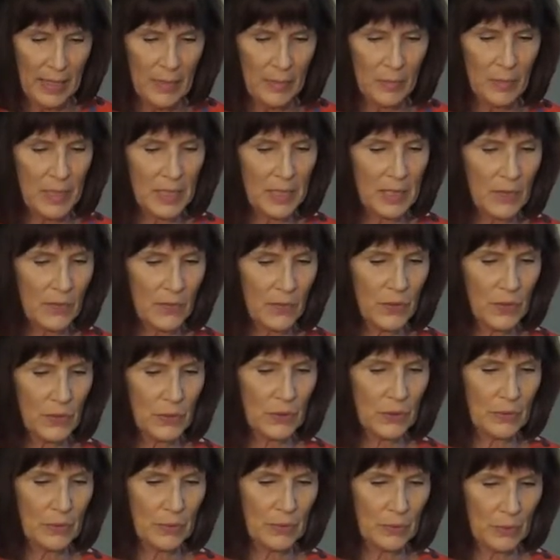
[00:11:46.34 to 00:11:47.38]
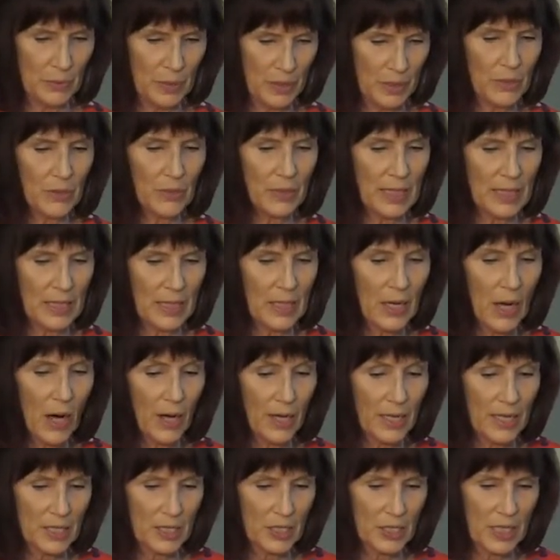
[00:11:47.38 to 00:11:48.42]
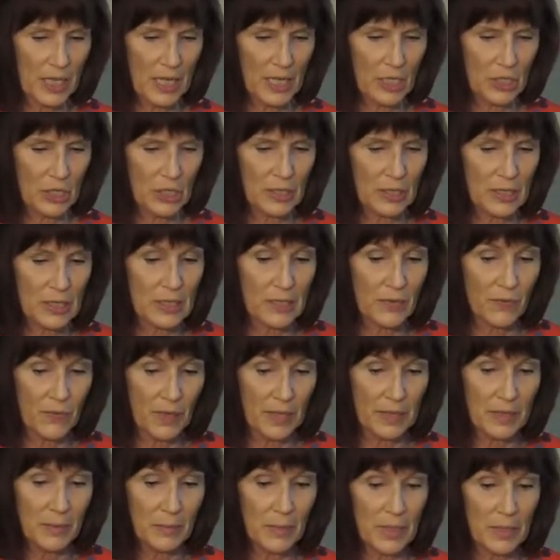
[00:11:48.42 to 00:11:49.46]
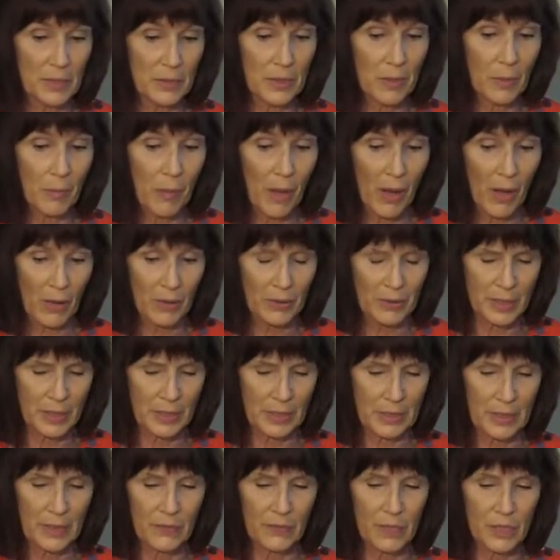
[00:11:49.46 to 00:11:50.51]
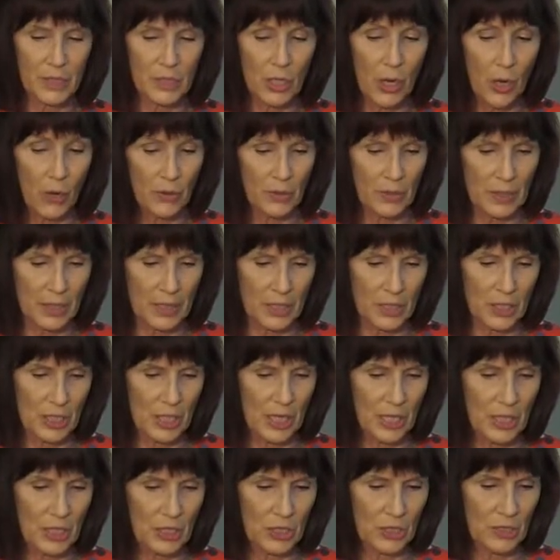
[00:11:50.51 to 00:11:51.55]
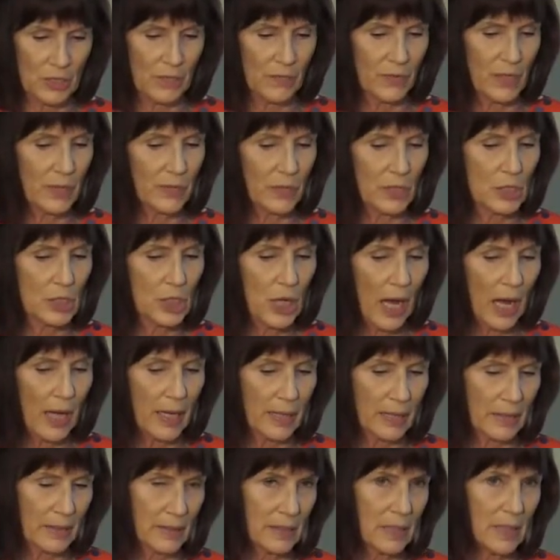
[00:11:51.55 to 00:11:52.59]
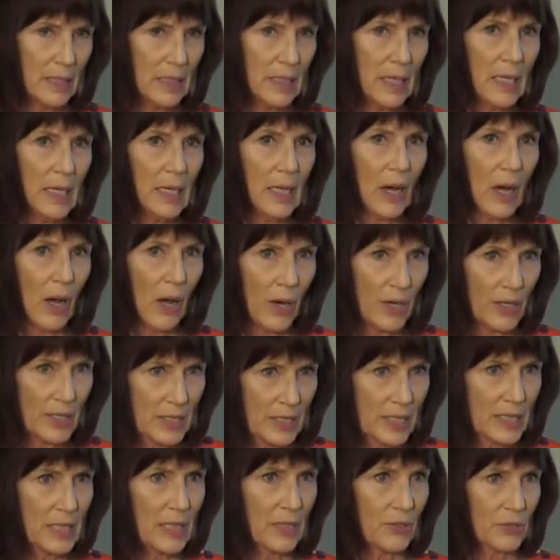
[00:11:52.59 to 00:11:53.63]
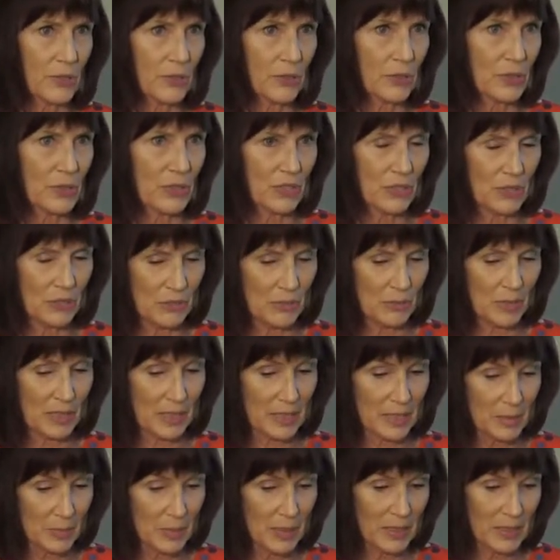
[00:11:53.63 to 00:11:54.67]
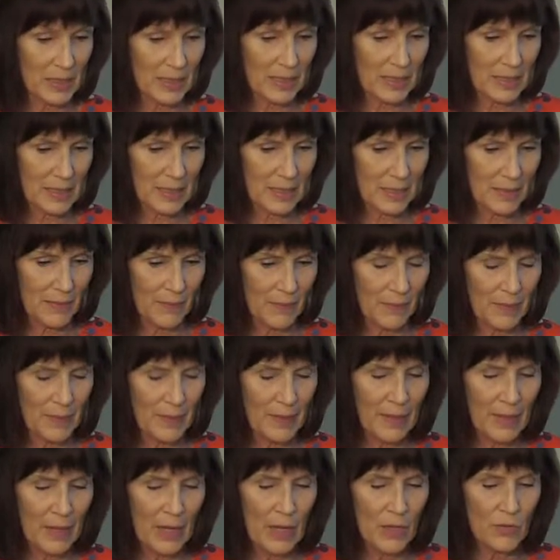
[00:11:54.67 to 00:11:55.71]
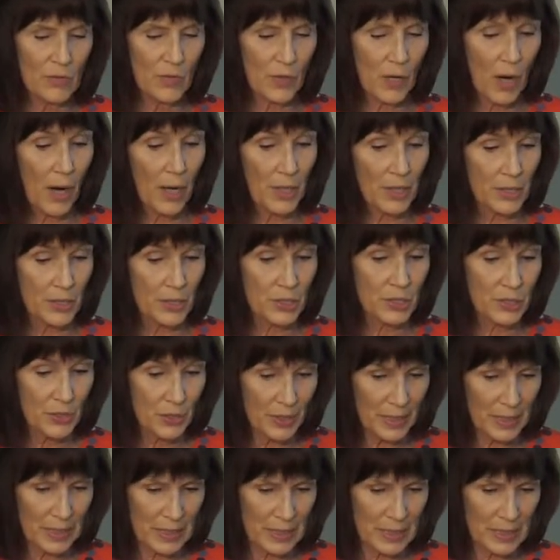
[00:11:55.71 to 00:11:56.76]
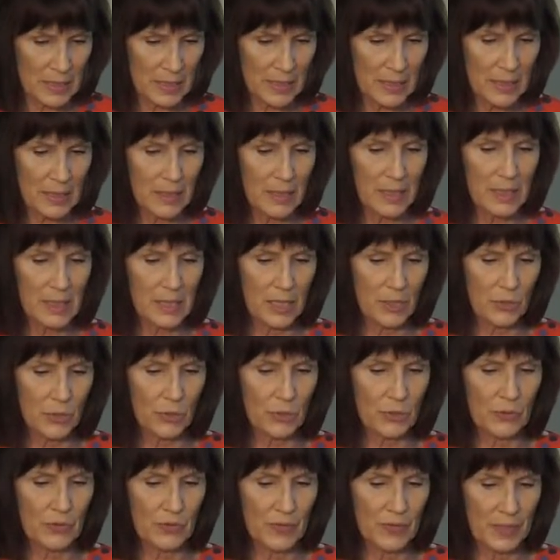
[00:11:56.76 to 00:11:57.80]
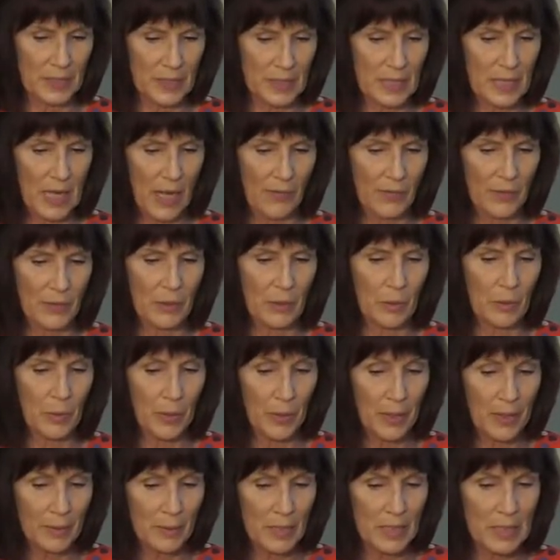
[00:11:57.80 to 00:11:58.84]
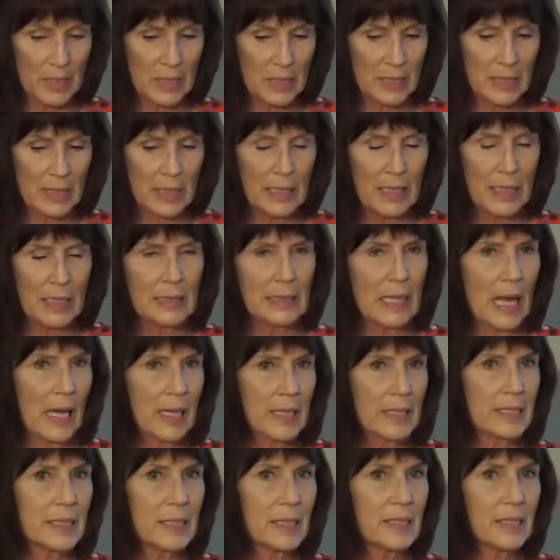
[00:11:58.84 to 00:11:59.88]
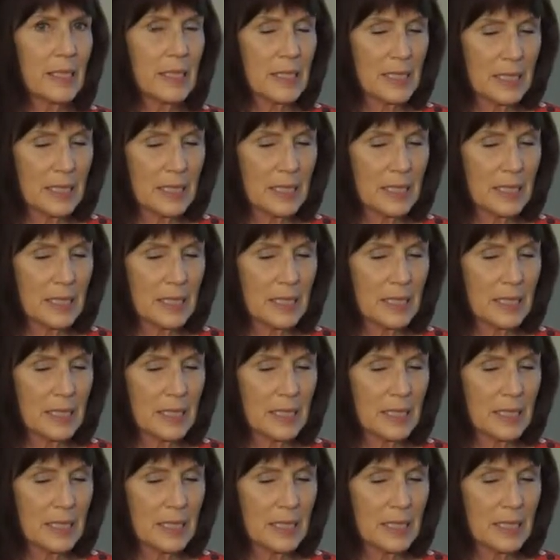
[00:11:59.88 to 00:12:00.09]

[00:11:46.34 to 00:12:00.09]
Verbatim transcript: Many of you would agree that art education is a fundamental component of the total education of every child. Art is central to human experience. For art historians, the central philosophical premise lies in the